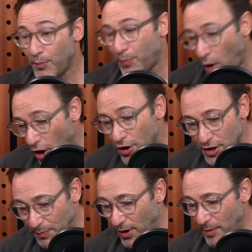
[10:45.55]
Part
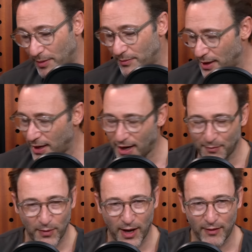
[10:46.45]
of the problem,
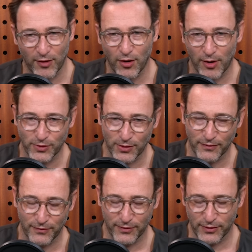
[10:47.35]
and I know I'm sort
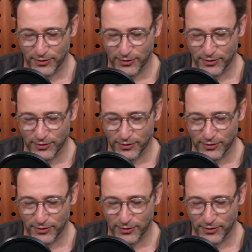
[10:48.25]
of